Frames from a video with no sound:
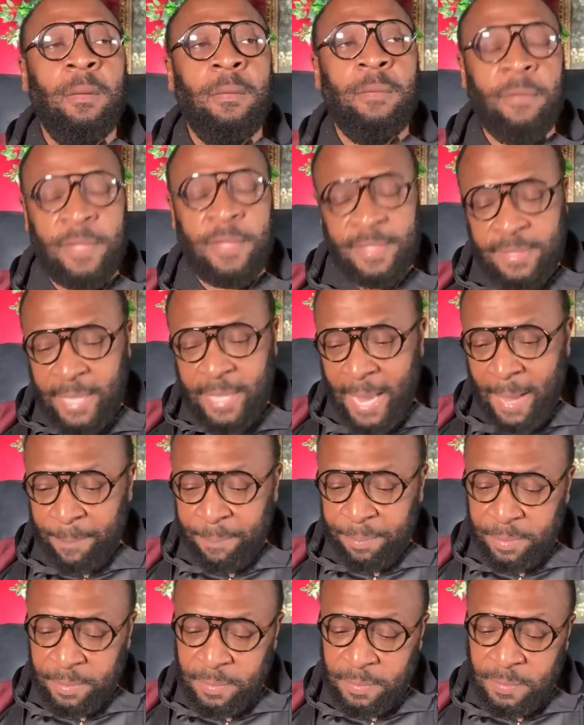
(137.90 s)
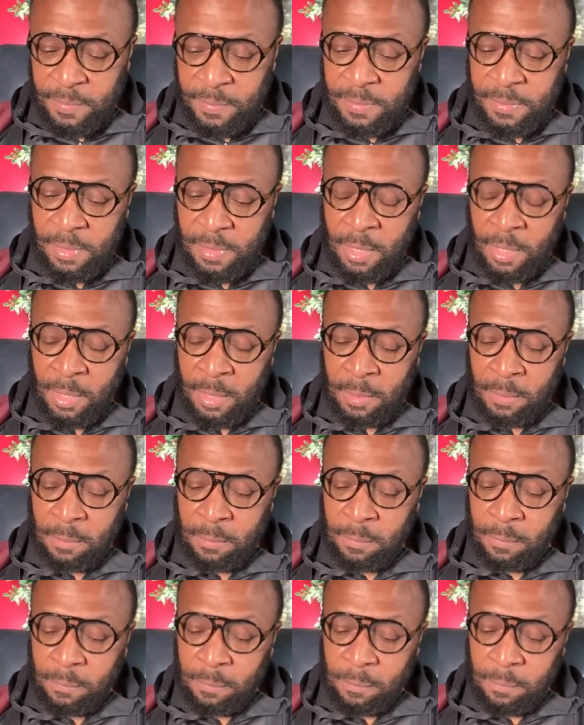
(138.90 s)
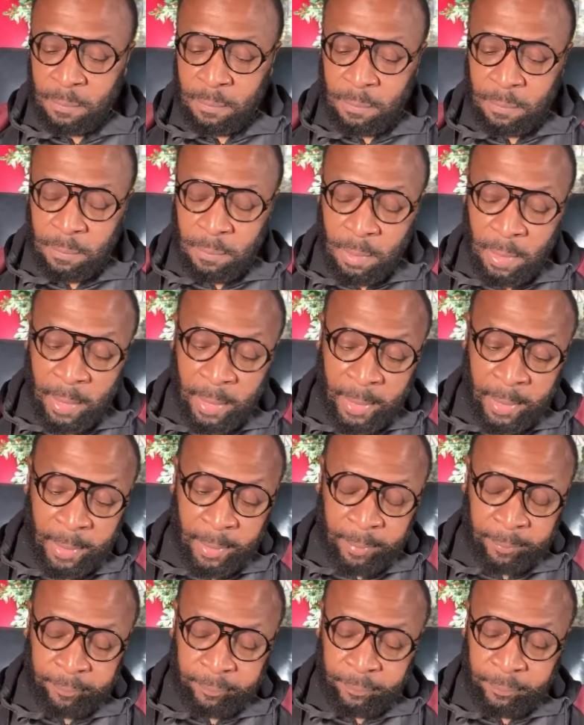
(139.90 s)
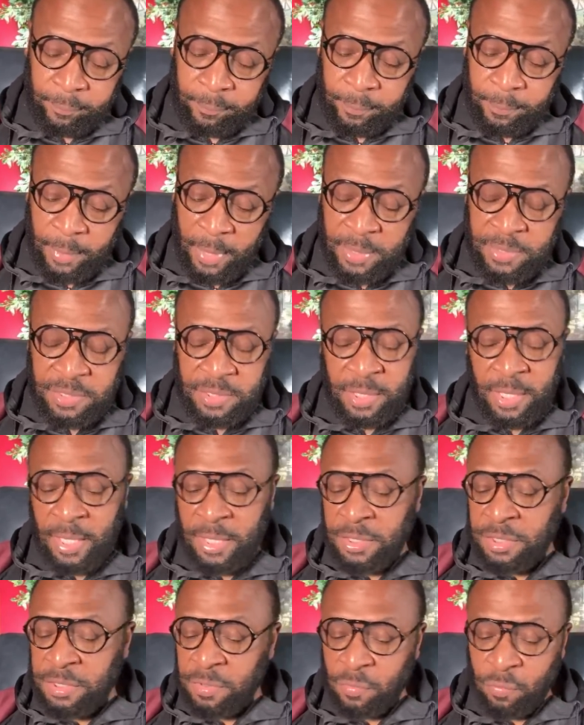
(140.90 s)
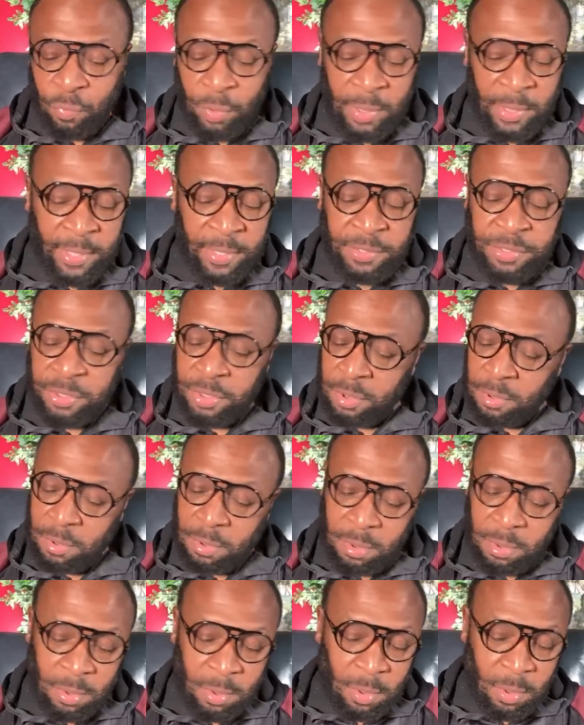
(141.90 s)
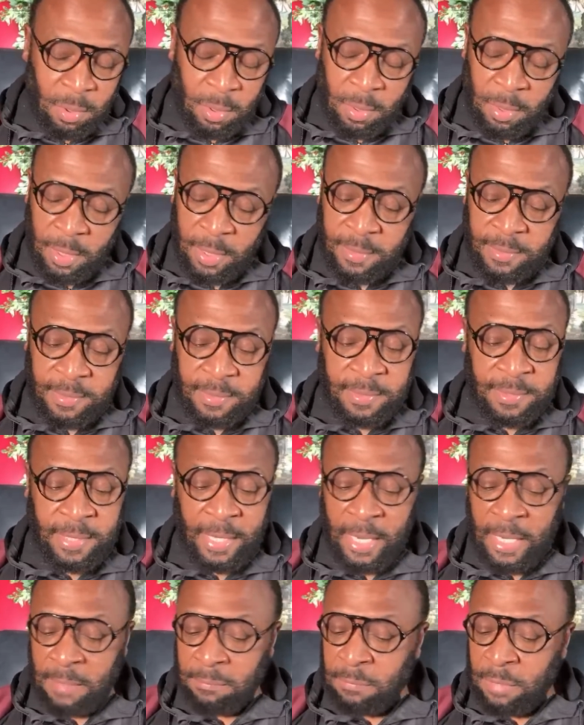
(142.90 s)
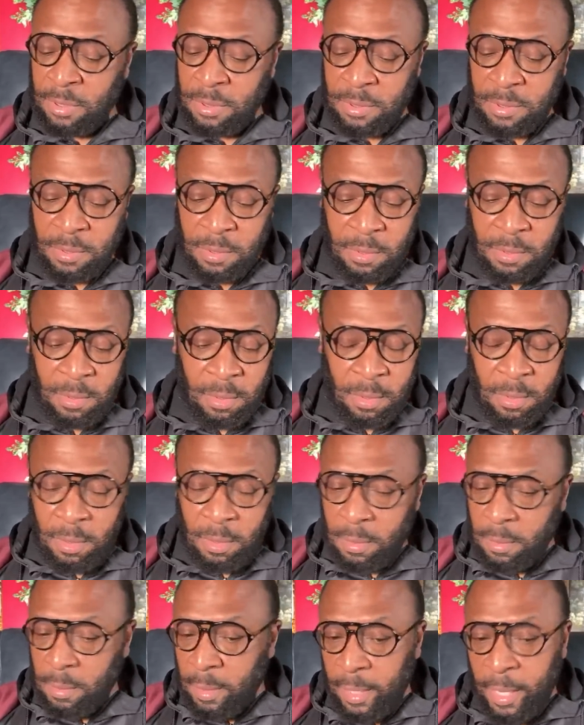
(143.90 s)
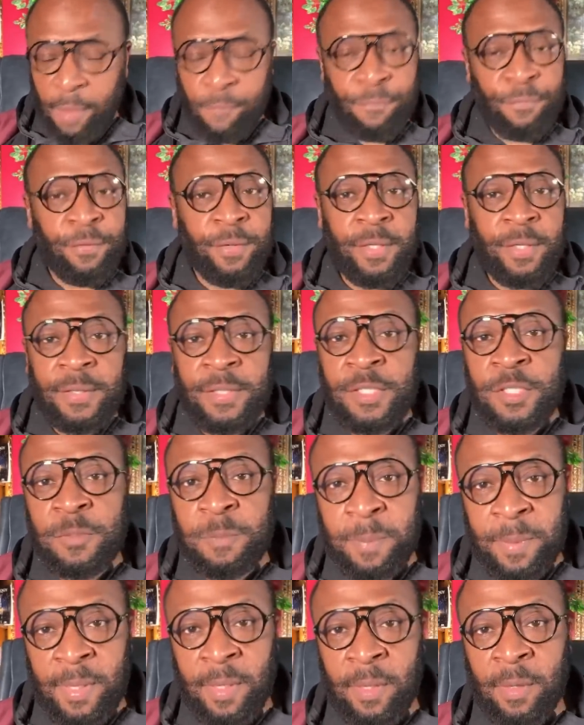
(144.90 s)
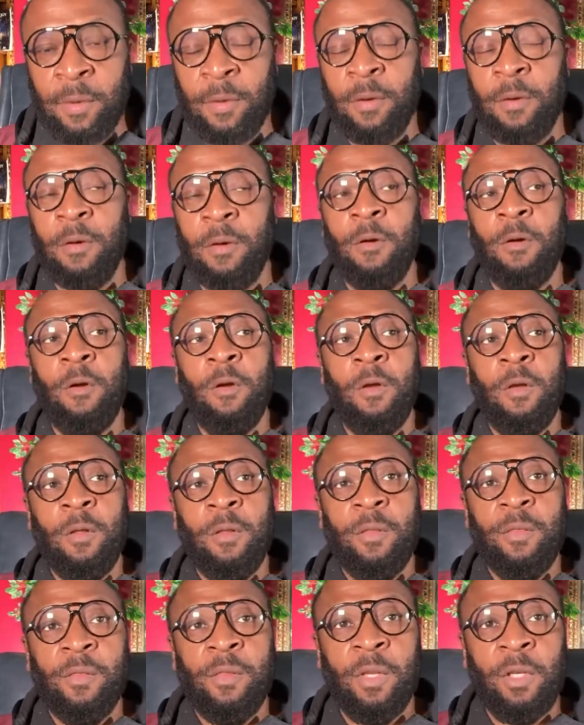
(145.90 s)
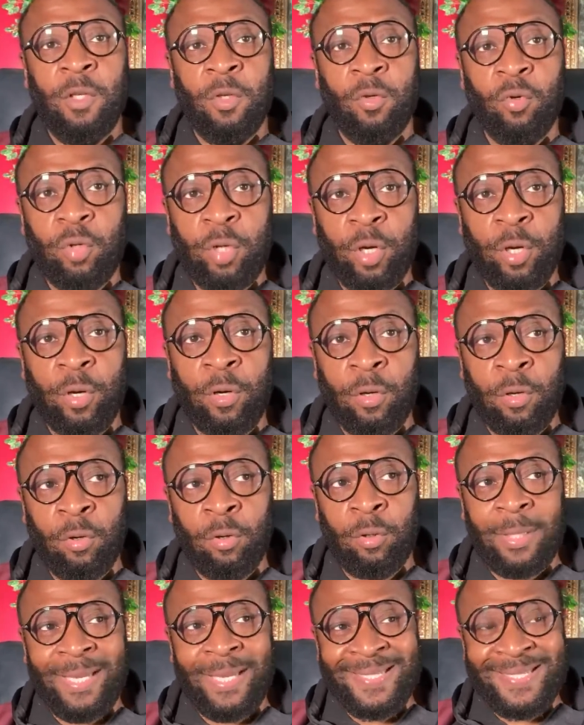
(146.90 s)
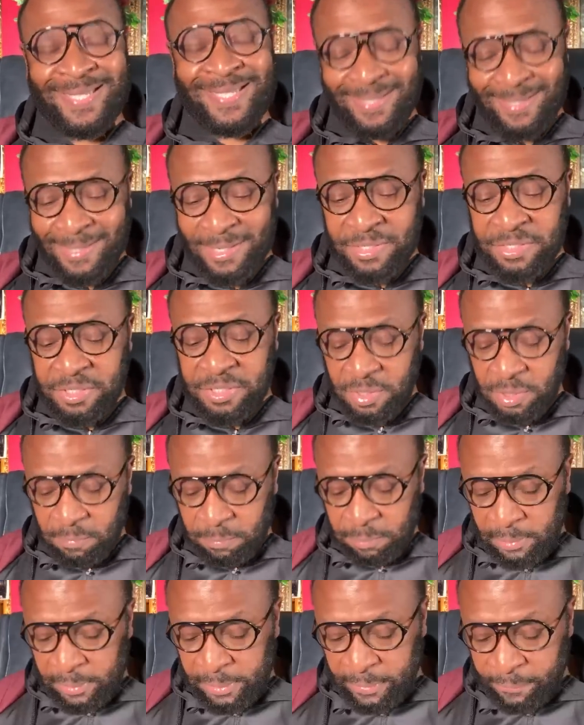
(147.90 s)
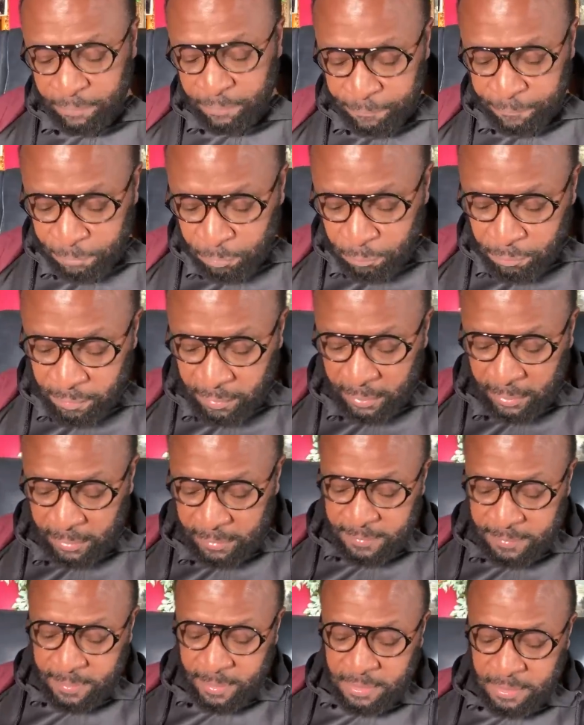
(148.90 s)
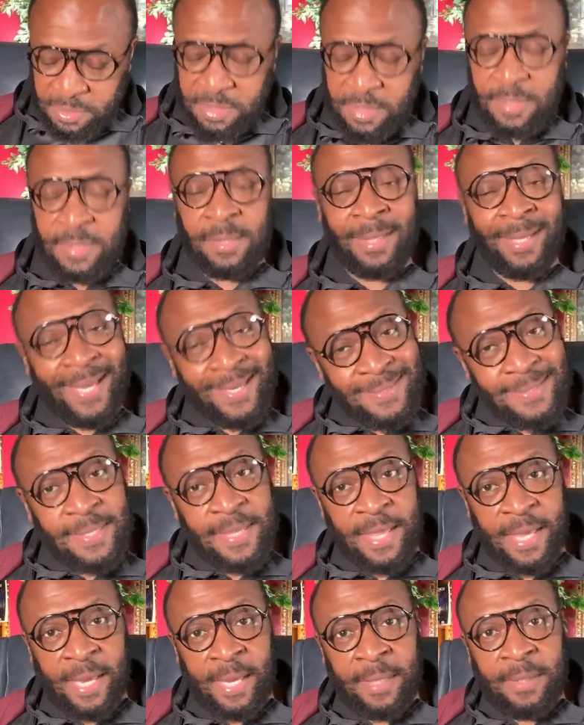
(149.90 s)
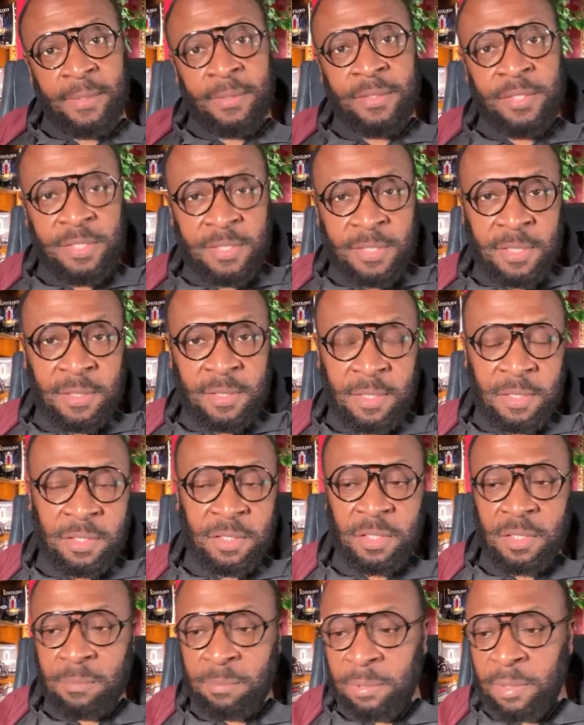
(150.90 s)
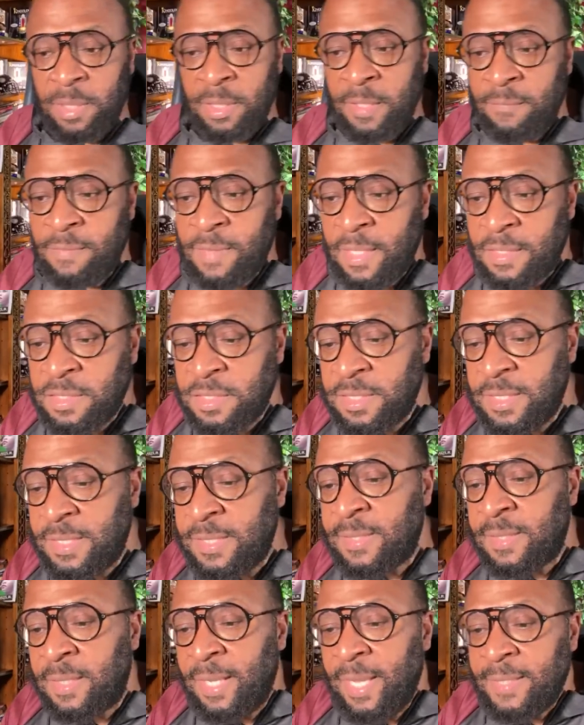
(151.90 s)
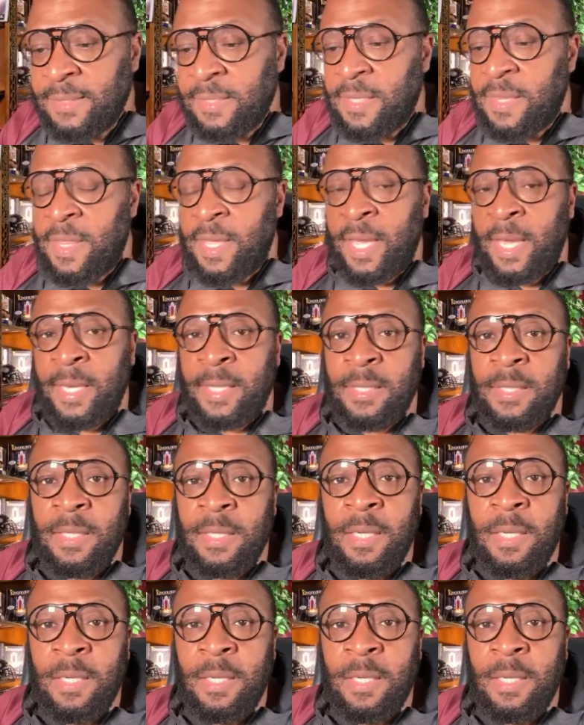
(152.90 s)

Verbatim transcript: This happens in um, education, religion, entertainment, every sphere the little girl is conditioned to believe a few things that she's less than, she's conditioned to believe that she's less than